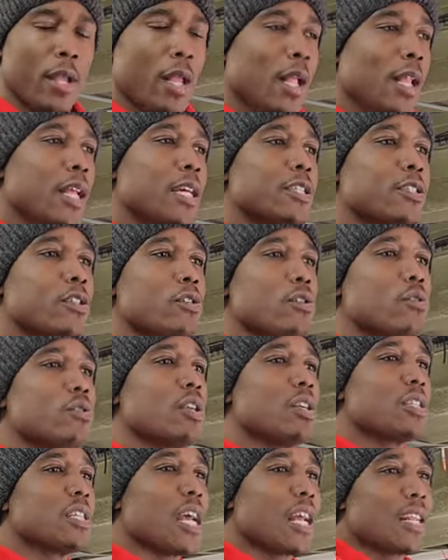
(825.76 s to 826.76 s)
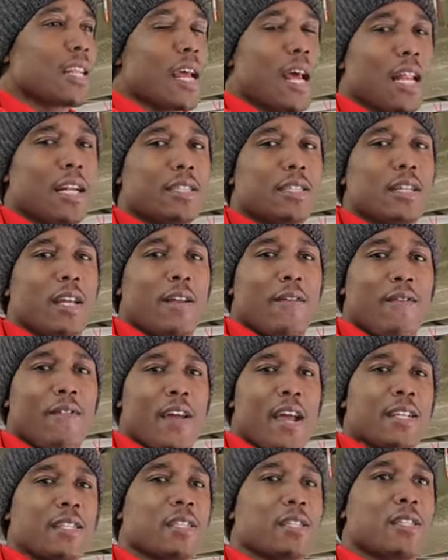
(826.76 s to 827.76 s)
Let's use the technology and
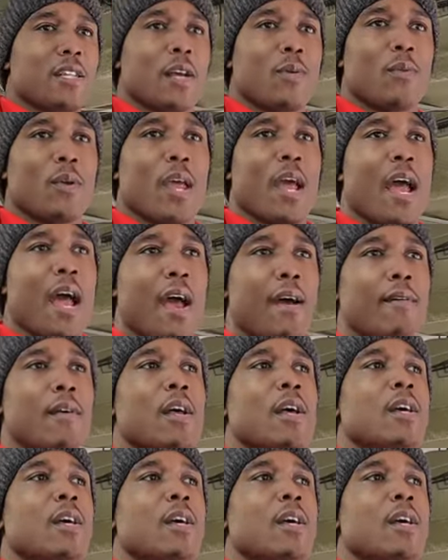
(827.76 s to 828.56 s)
advances that we have